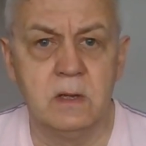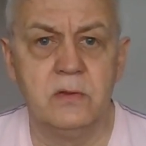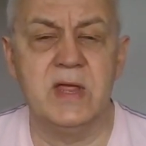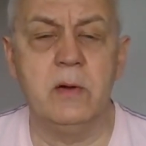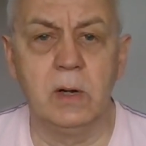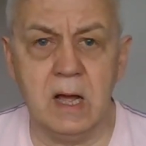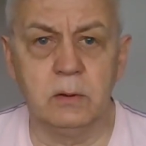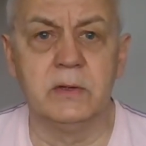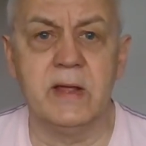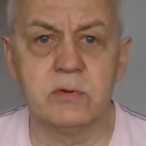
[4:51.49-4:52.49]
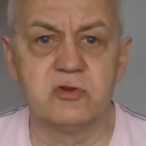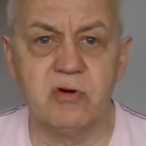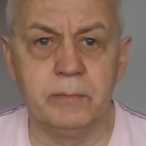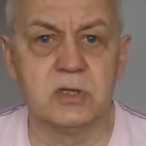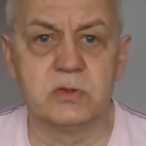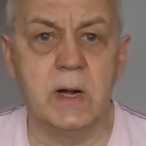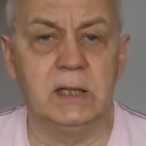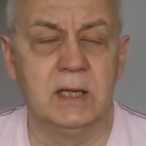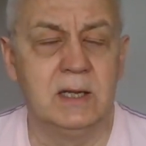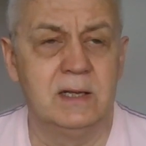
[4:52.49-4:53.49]
They were loud and that was rammed as
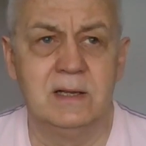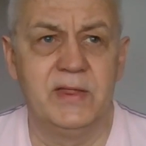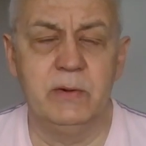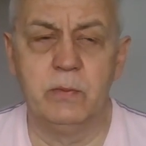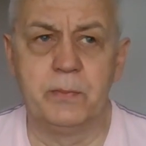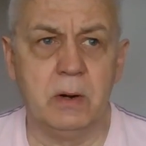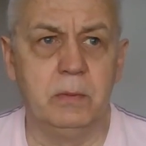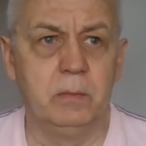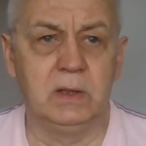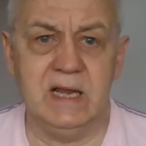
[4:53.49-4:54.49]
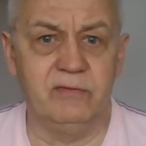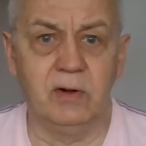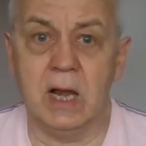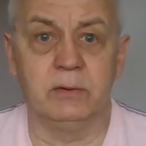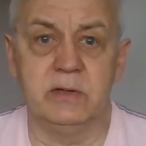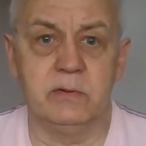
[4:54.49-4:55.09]
well. They were probably even louder.